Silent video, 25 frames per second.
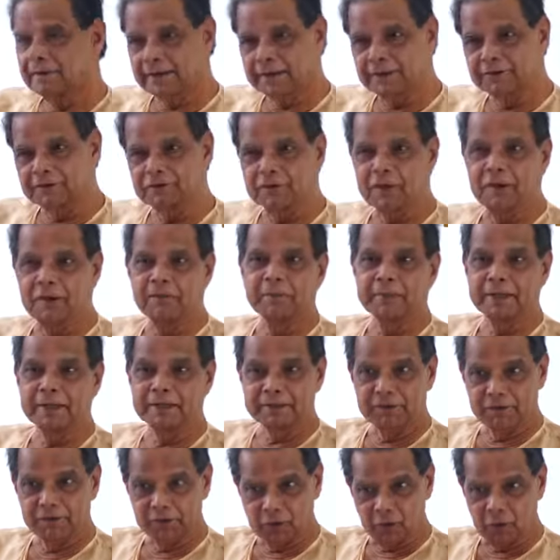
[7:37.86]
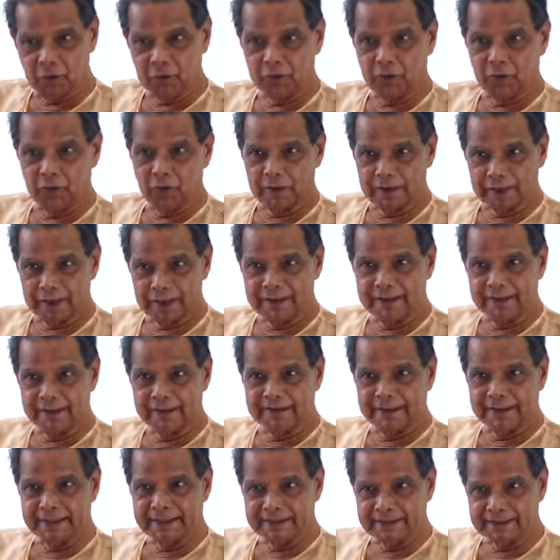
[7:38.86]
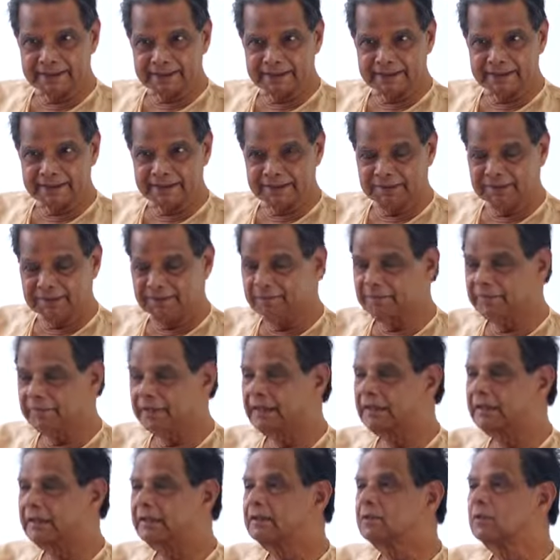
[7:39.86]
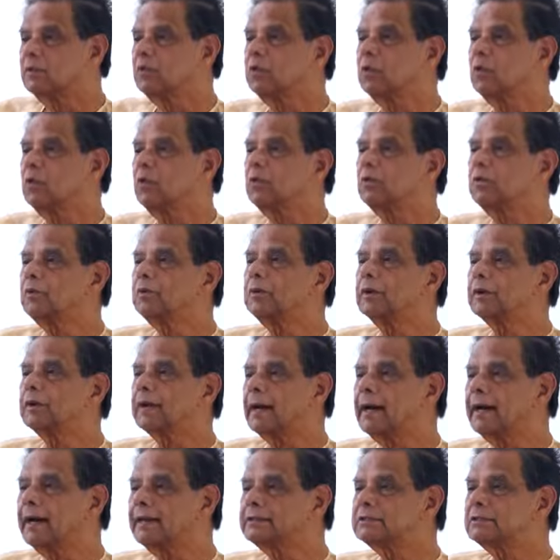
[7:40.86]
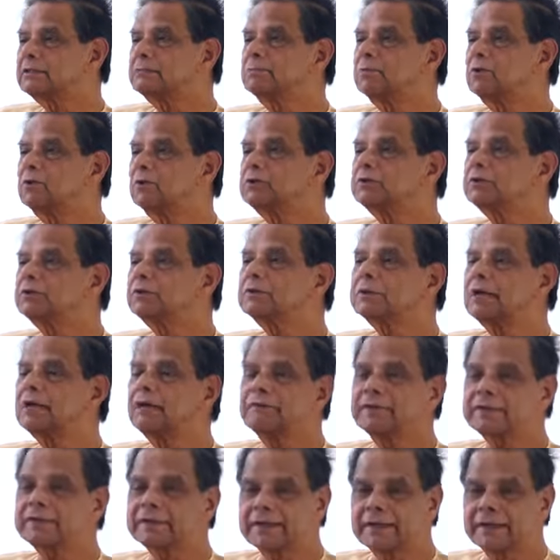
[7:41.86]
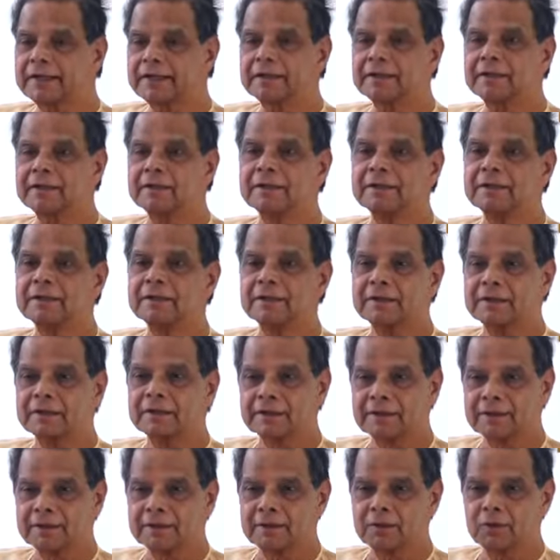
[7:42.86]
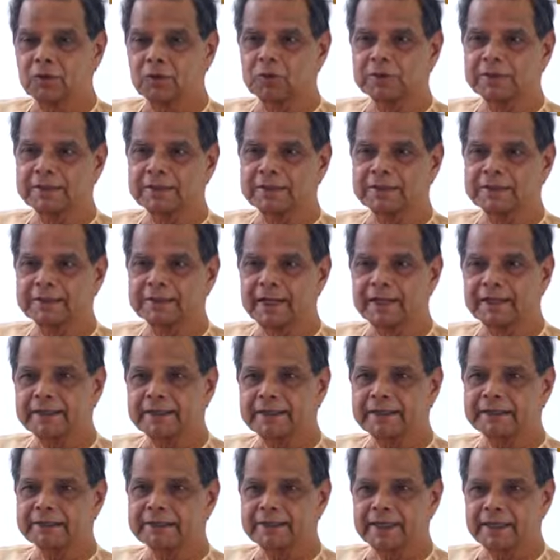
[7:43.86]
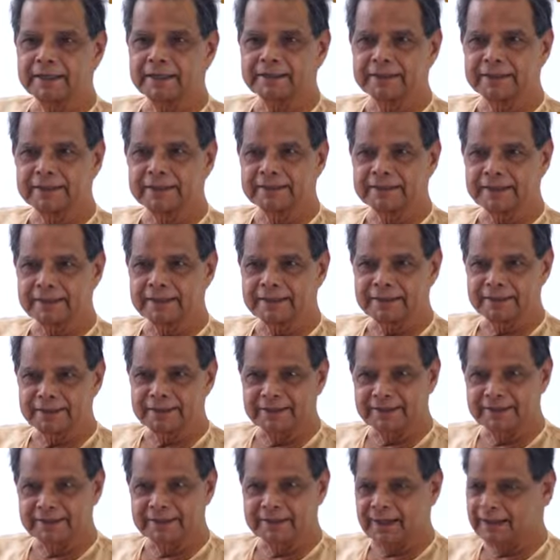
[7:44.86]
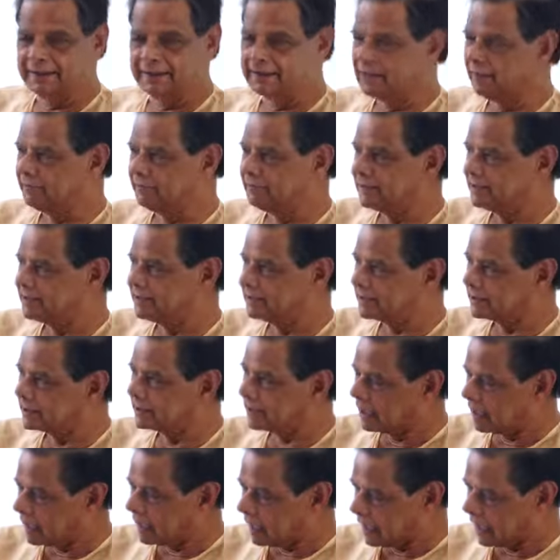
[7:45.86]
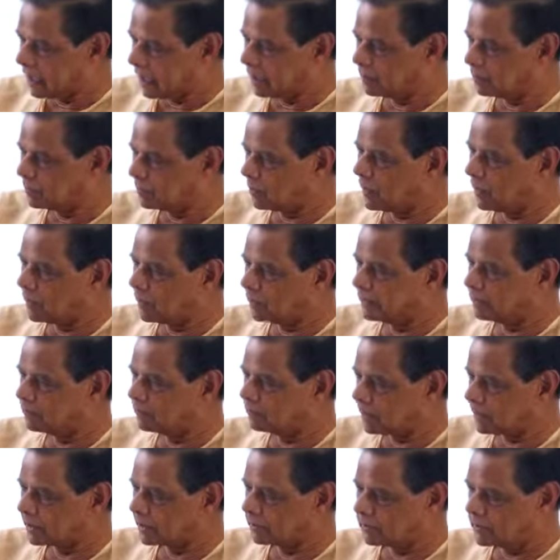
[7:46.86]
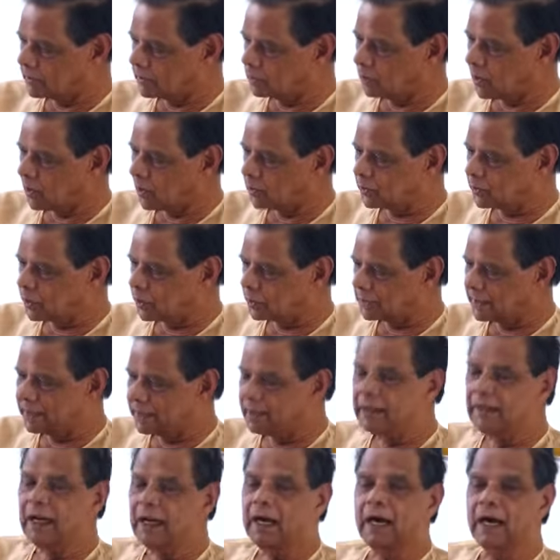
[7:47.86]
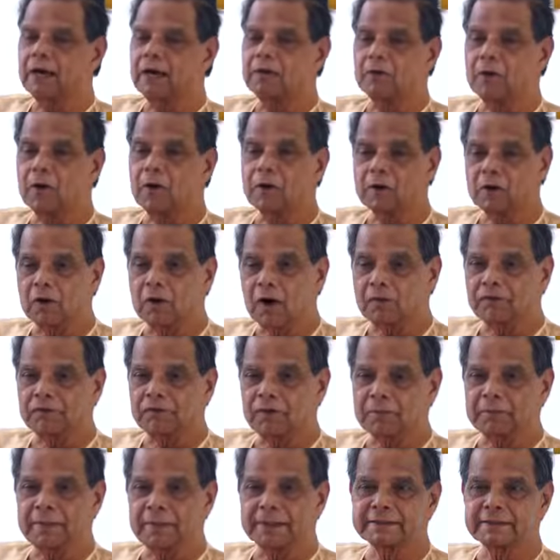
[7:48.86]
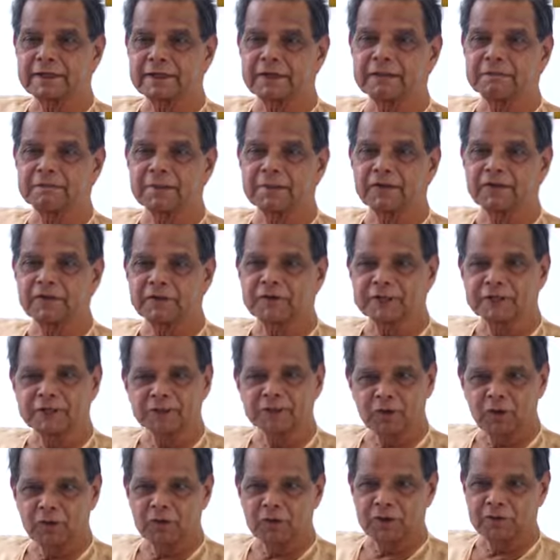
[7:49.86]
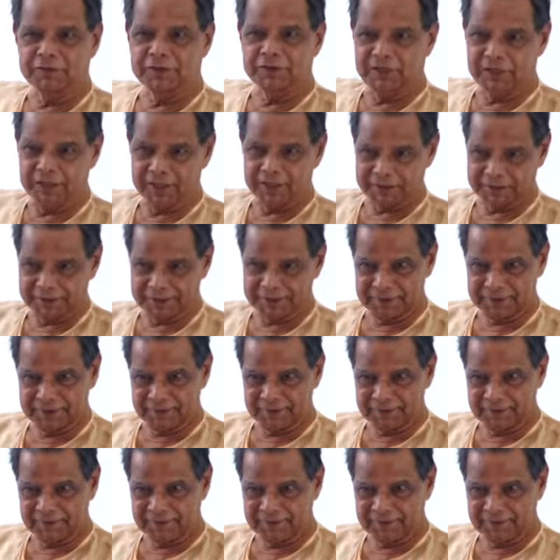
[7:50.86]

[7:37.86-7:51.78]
transformed death if you want to call it in that sense, who grants boost to Savitri. Do this, get this, get this, get this. And Savitri says, I want whatever you want to give me, I want not for myself, but for the soul of the earth.